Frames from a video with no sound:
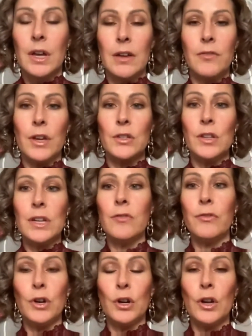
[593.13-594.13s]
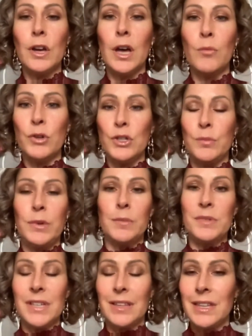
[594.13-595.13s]
If I was looking for a hookup, would you be
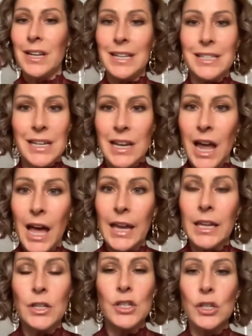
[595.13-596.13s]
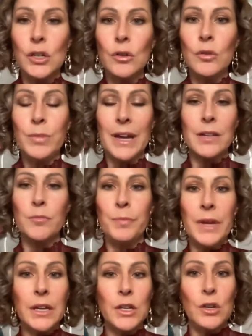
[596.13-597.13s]
upset that I denied you? I didn't
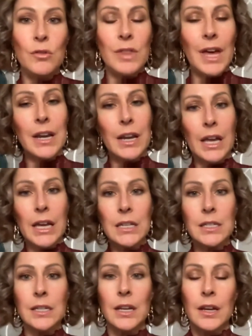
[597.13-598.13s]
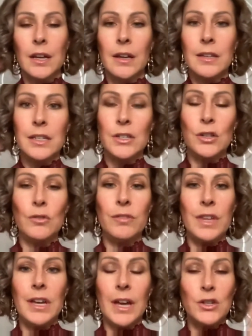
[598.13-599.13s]
pick you that night did you
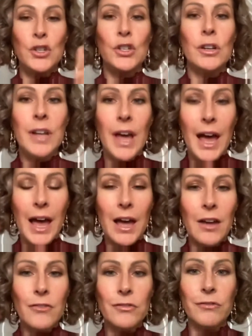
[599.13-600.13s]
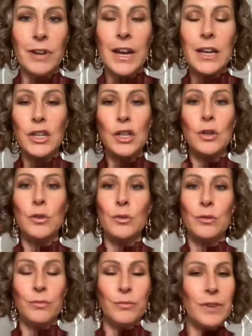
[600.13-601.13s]
think I should have, right?
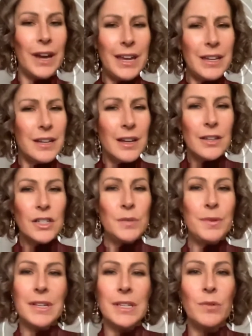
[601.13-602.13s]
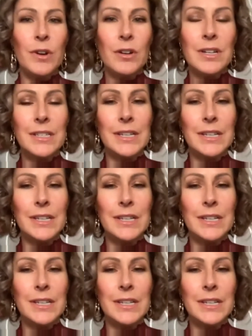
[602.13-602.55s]
You, right? Just because I went on a